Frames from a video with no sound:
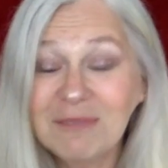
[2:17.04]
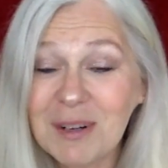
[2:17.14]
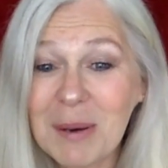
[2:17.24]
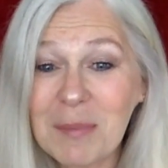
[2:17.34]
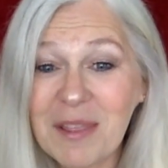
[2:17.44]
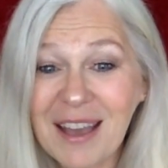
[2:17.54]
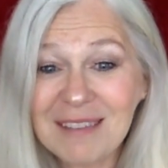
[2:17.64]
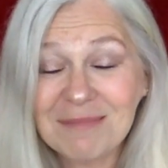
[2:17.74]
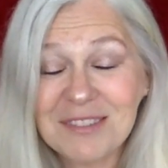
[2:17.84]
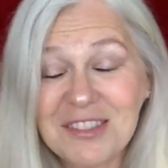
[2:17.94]
Remember that.
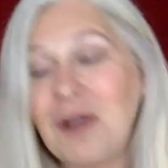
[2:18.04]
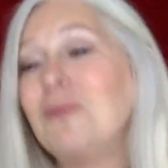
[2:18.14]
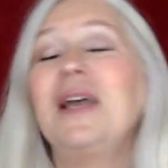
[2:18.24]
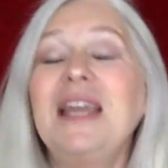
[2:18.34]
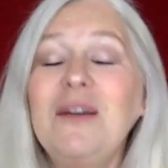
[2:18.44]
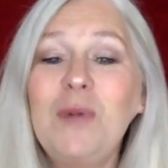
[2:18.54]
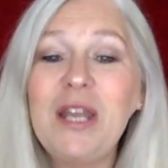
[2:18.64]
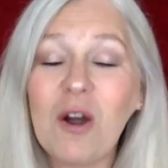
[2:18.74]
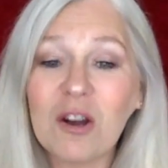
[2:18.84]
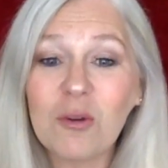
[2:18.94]
So
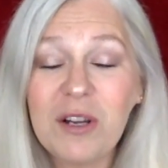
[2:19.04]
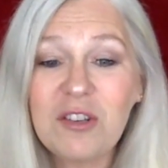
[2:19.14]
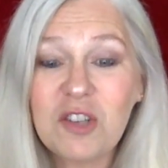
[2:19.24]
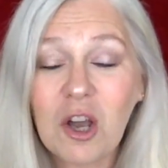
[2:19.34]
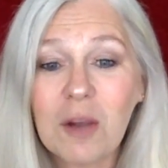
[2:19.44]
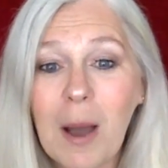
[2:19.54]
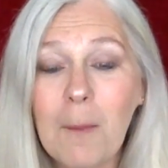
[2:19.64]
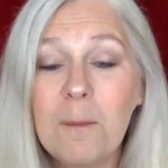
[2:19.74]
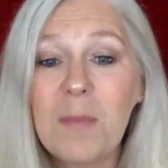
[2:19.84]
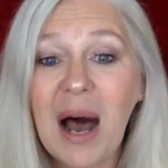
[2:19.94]
we are going to talk
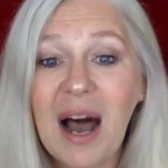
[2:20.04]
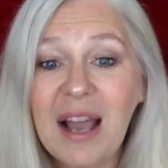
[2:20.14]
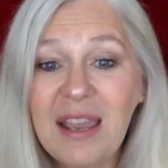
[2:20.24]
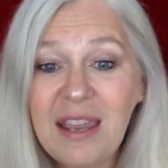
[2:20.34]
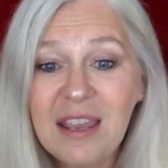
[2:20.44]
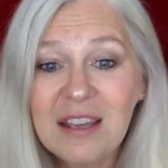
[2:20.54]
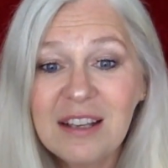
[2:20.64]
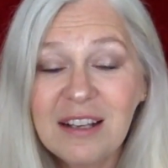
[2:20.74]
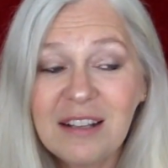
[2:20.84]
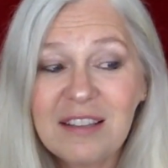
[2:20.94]
about my
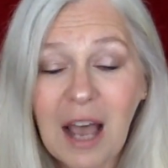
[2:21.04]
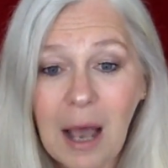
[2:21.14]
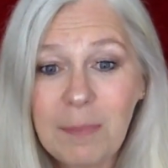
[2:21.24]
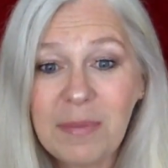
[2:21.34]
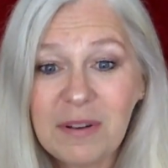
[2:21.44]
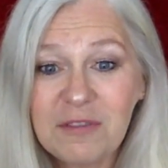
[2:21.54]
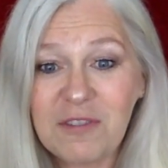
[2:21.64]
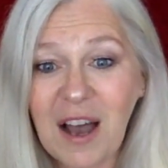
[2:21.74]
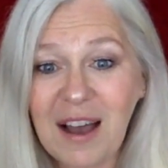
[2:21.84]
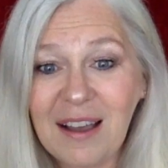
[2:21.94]
top
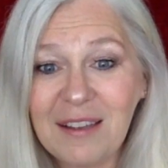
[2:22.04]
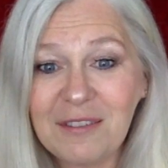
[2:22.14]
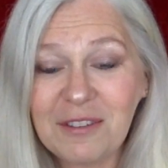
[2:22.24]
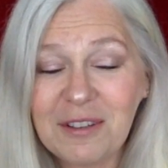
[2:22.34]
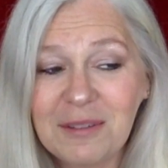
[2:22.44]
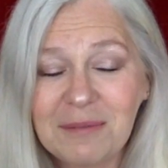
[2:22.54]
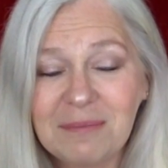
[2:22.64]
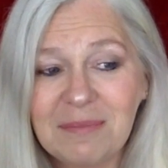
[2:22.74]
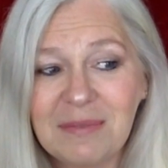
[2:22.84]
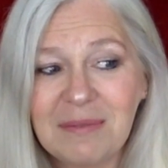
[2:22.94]
5.
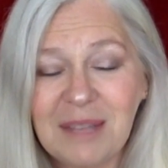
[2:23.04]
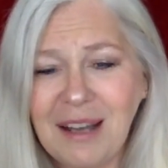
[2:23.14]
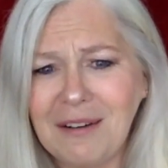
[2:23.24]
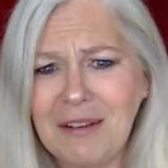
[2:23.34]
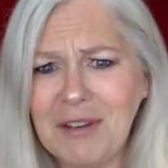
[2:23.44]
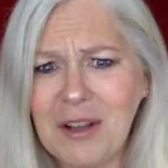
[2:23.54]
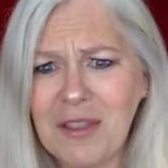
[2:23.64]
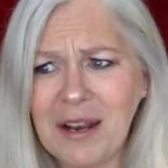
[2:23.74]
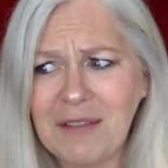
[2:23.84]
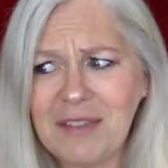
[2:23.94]
I don't even know
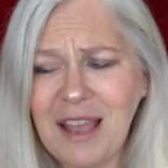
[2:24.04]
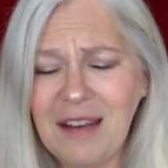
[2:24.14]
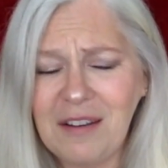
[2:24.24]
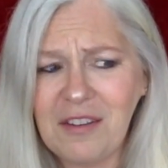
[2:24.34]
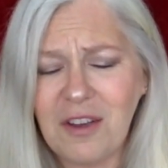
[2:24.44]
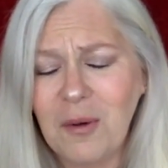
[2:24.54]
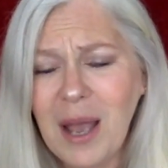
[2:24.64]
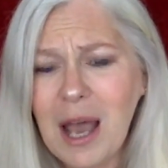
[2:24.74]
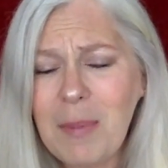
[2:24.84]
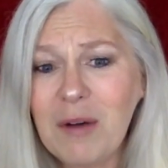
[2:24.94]
that I have 10. So
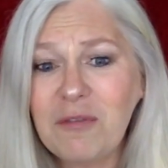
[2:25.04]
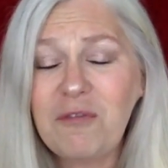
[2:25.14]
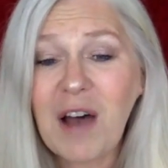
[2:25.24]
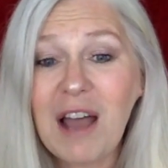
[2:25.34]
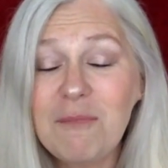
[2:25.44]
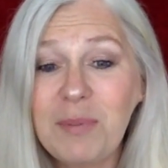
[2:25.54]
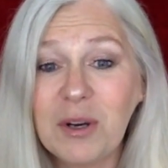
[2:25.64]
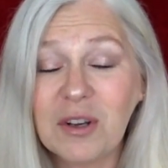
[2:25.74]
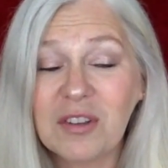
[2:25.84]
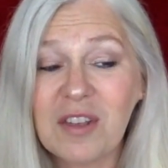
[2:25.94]
about 5
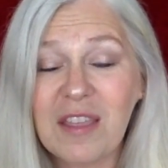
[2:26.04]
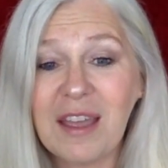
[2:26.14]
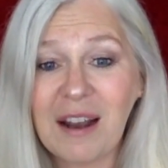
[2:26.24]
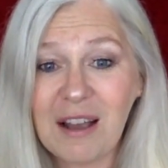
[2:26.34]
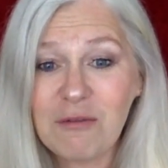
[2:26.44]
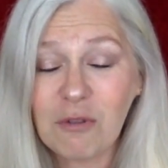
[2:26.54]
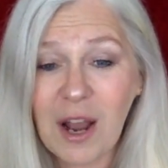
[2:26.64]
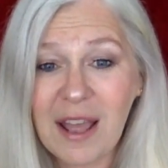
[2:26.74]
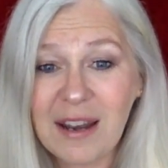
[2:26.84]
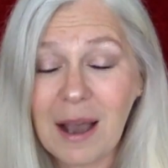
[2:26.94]
books that I've
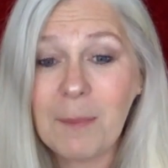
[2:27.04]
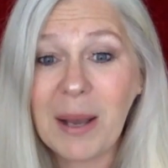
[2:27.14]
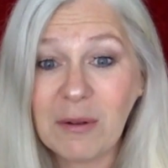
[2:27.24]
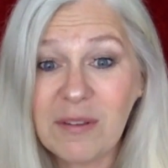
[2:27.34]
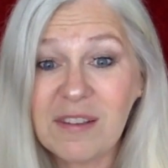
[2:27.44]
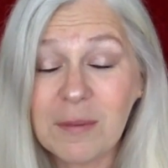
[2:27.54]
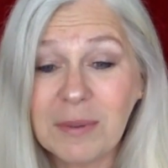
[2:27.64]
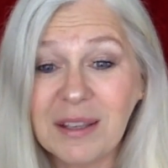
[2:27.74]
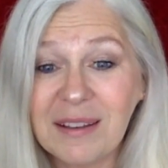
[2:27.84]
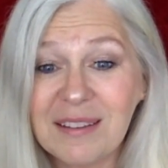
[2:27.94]
read about
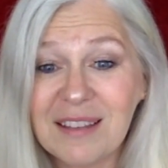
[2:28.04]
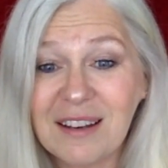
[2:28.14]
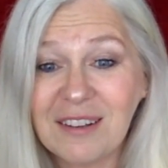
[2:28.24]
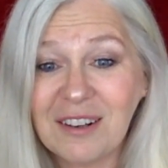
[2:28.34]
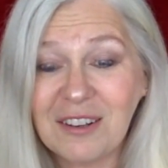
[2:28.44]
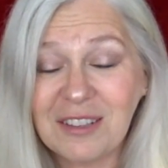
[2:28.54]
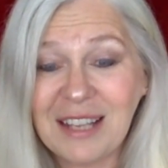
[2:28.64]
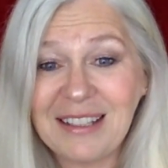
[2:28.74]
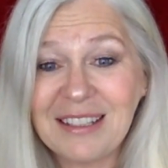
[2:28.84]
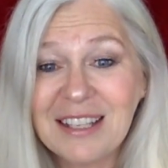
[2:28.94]
siblings that are
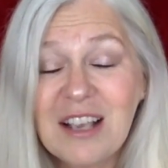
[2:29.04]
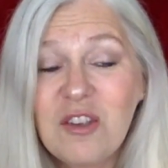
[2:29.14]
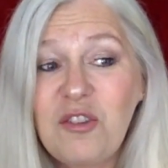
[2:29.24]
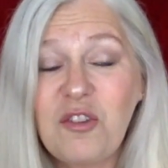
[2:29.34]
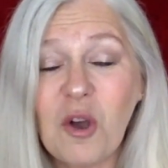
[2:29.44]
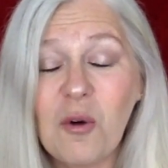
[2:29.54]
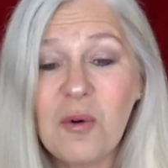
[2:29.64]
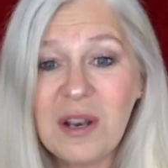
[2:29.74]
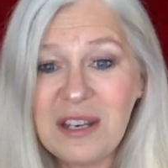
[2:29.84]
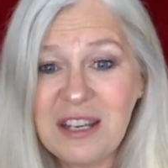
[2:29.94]
like
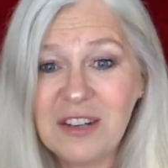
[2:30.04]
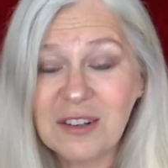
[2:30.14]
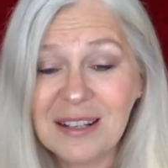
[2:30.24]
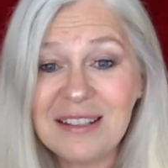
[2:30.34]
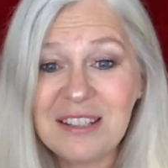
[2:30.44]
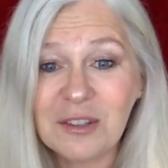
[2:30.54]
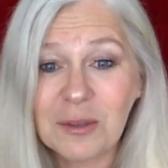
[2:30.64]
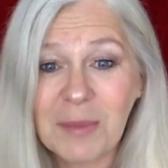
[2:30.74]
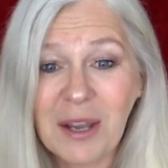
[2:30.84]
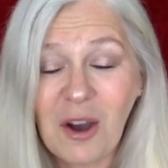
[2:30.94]
so near and dear
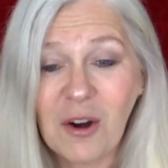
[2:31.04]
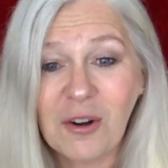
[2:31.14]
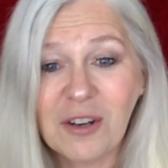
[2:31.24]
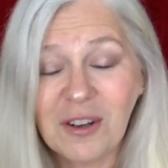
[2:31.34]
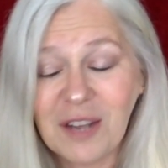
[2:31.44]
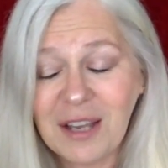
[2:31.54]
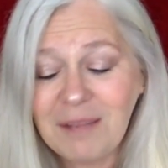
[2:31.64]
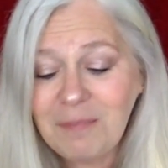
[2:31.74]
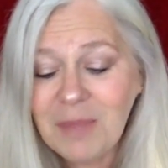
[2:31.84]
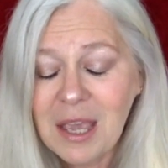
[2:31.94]
to my heart. Okay.